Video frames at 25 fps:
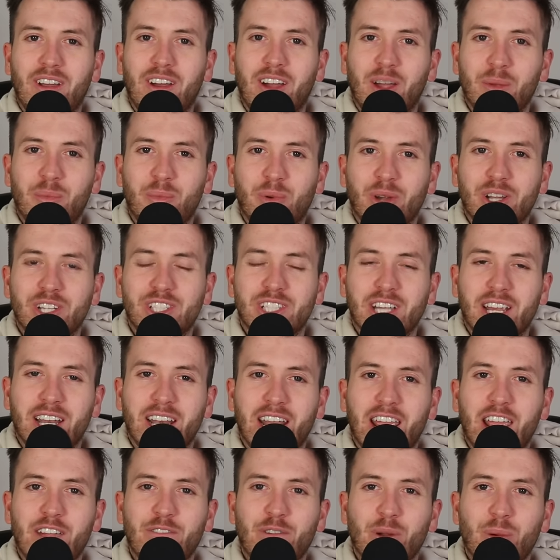I appreciate
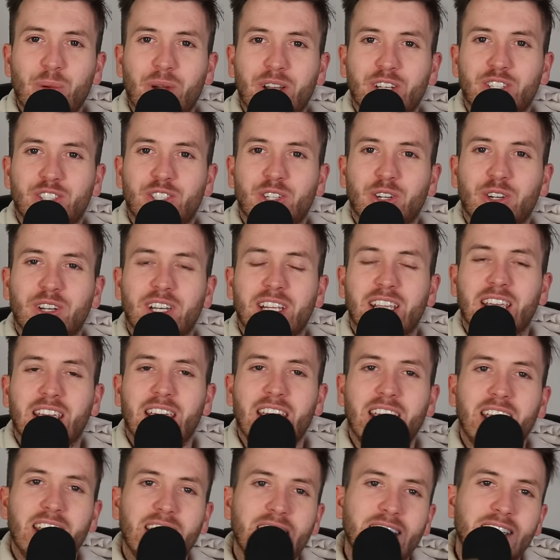everyone tuning
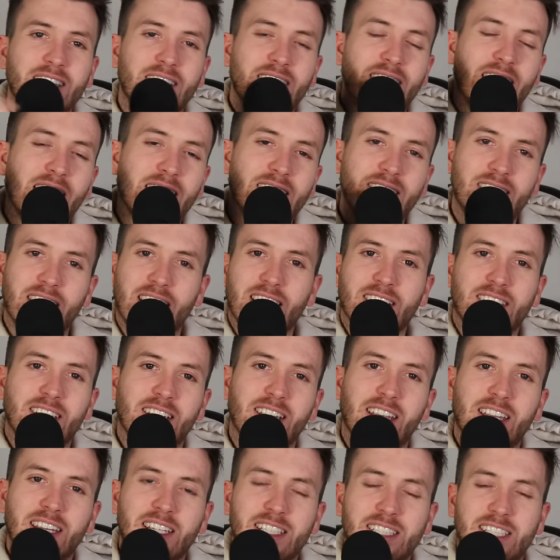in. Get down to
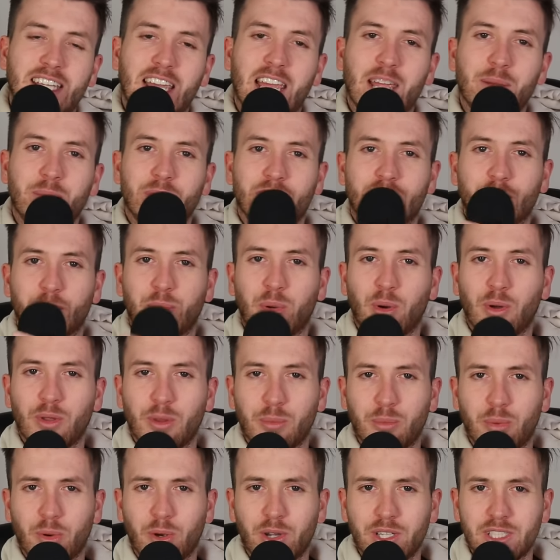Lennys game and support
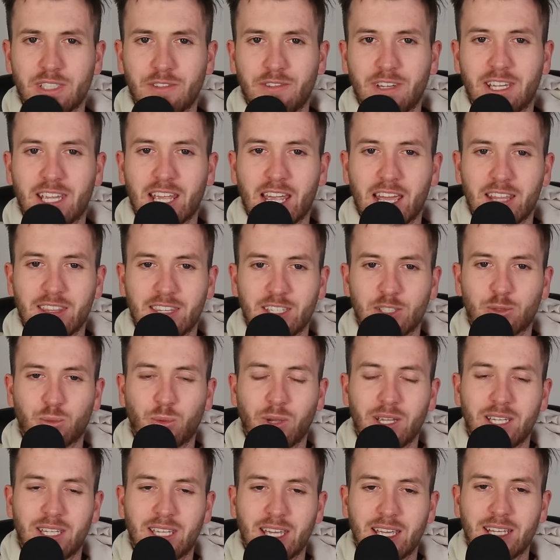the boys if you can this
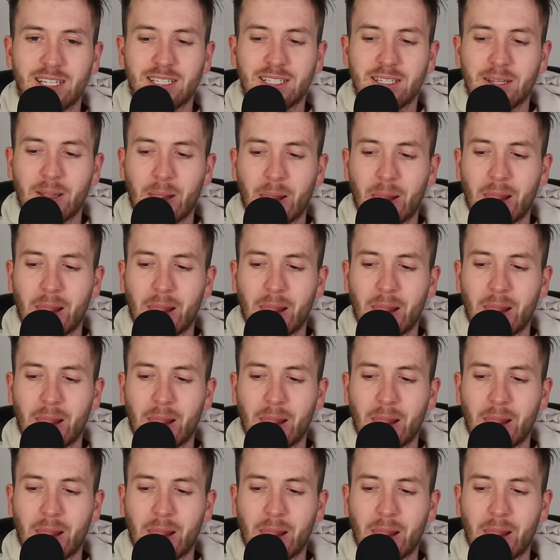weekend.